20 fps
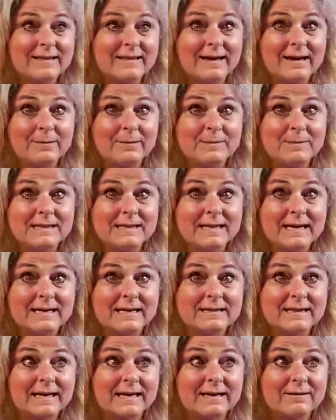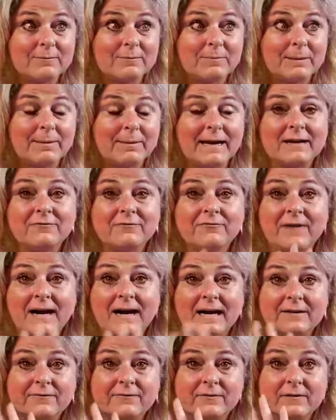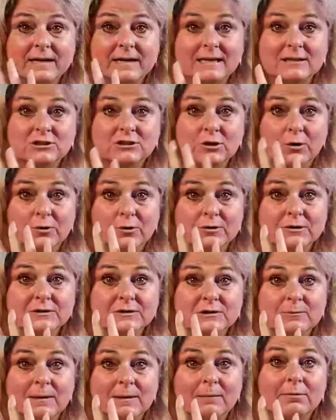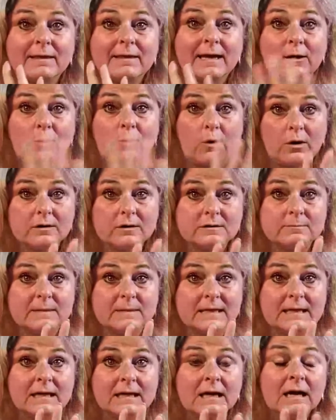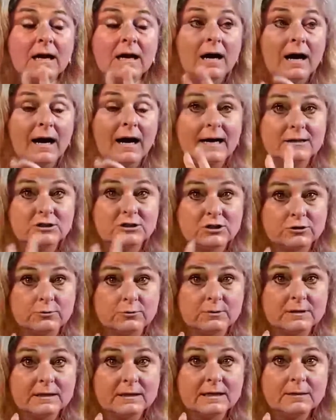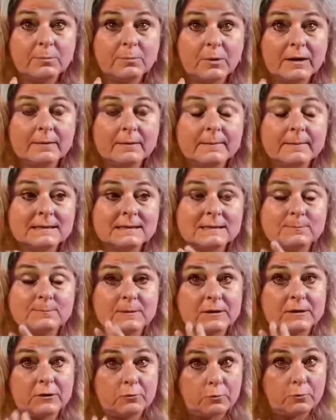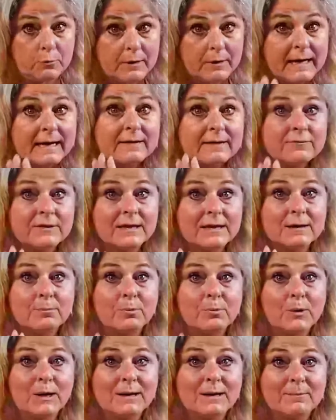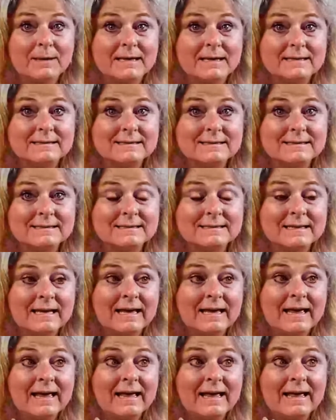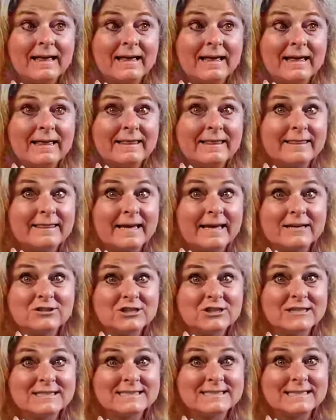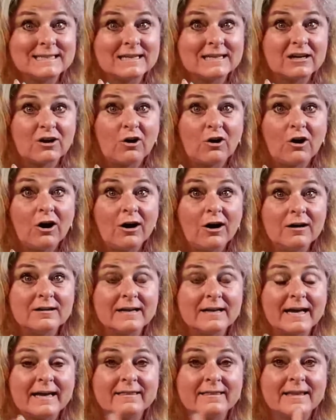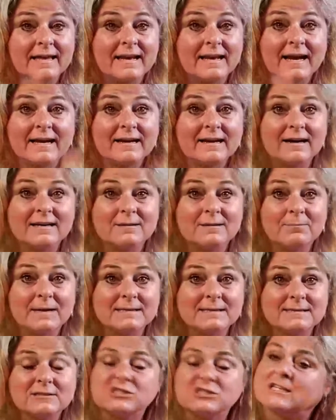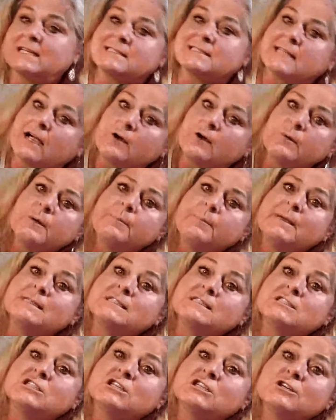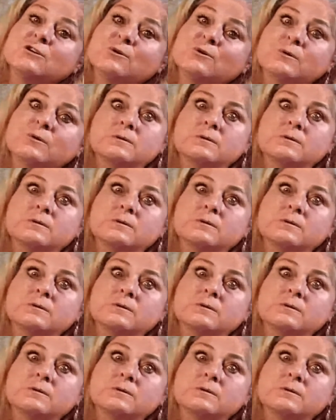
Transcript: I mean, they maybe had 5 in total, so maybe they called me on 2 of the appointments, but 3 of the appointments, they just didn't call. And then I got a message saying, sorry, we missed you.